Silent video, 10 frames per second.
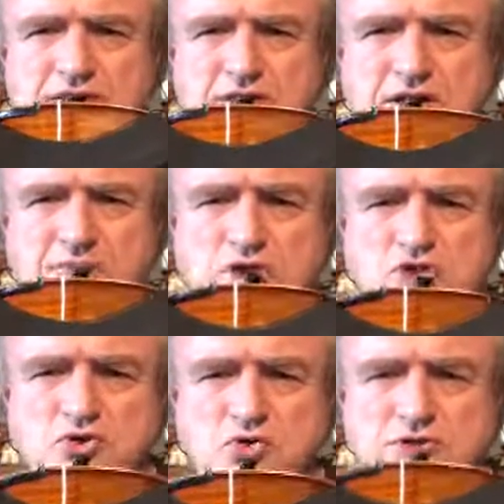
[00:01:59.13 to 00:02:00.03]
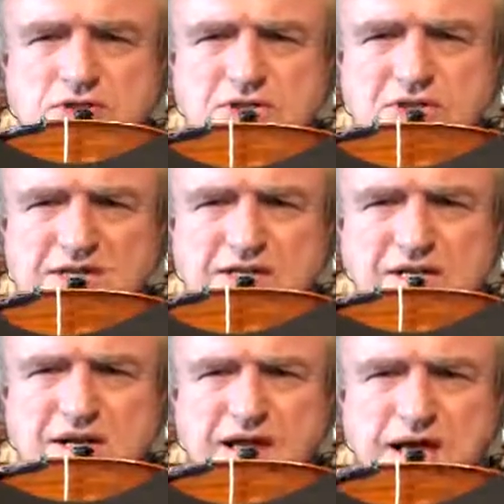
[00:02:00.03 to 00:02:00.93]
a little bit shorter so that it
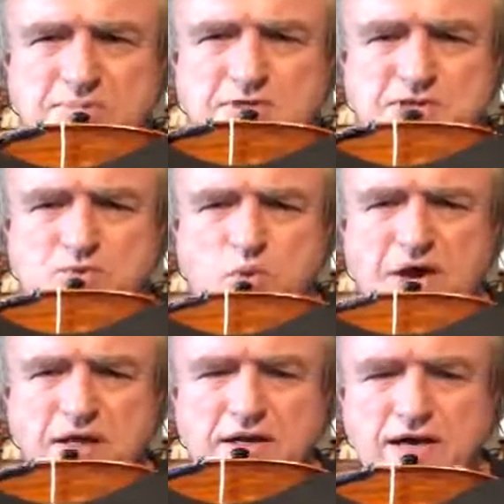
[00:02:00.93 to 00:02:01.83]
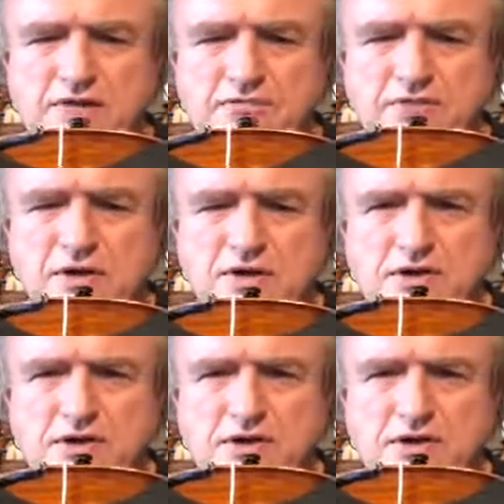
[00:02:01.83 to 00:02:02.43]
clamps well enough